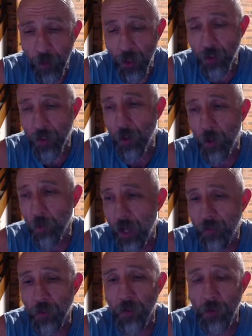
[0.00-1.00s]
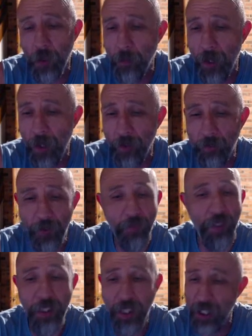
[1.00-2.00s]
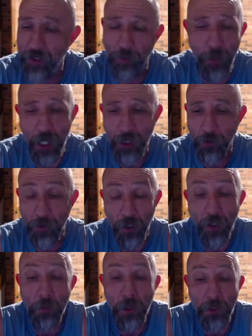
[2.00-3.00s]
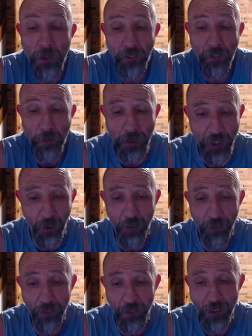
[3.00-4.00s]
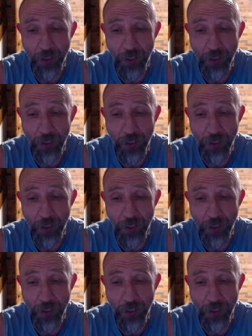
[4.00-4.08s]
and don't want to have to remember 50,000 passwords. And I'm guilty of it myself.